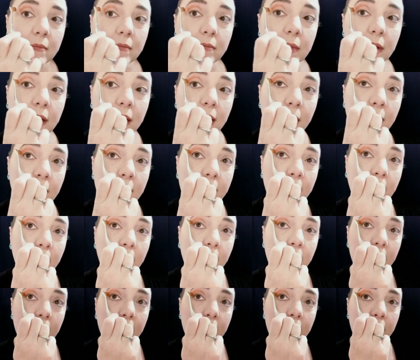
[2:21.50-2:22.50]

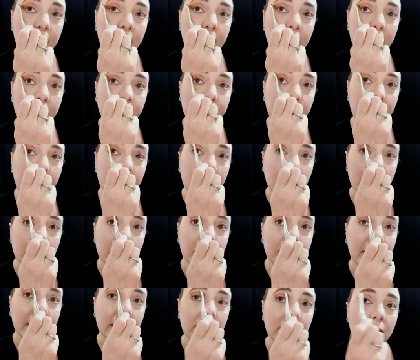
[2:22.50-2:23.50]
Milani,
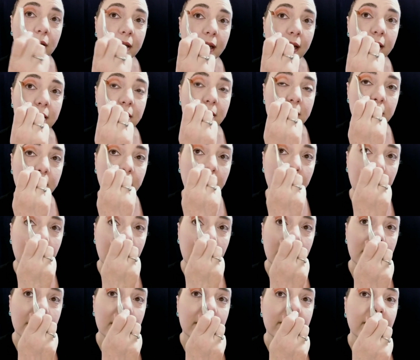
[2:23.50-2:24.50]
my look out of the
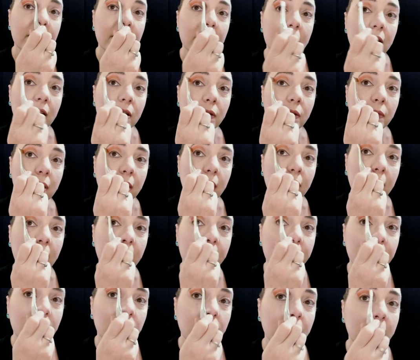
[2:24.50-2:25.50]
Milani video, where I
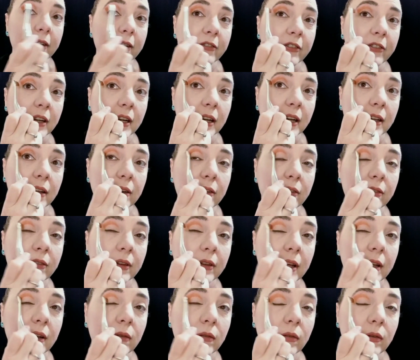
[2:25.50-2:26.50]
also went for colors
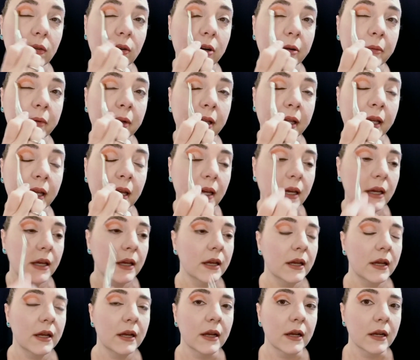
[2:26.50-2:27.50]
I don't normally,
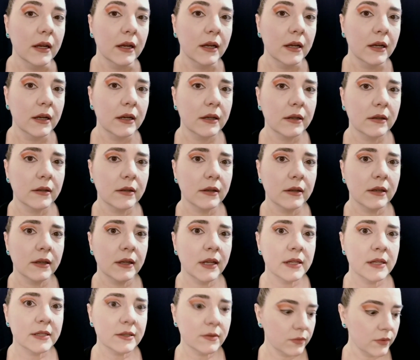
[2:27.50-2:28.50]

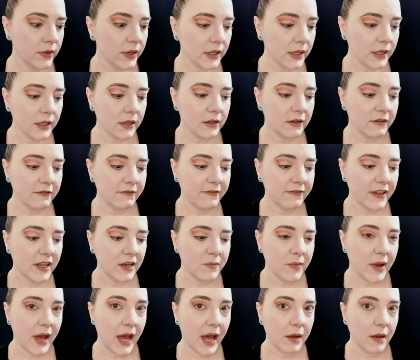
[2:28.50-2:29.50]
got some really good
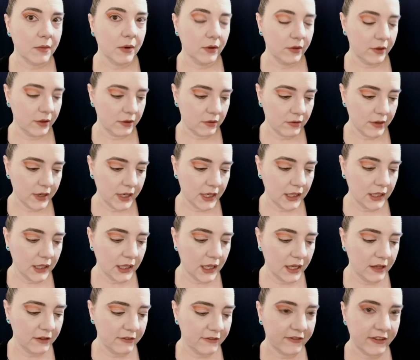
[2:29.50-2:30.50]
feedback, both in real
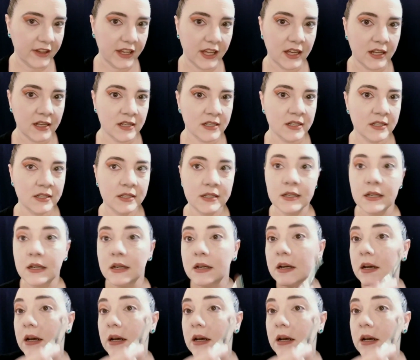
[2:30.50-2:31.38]
life and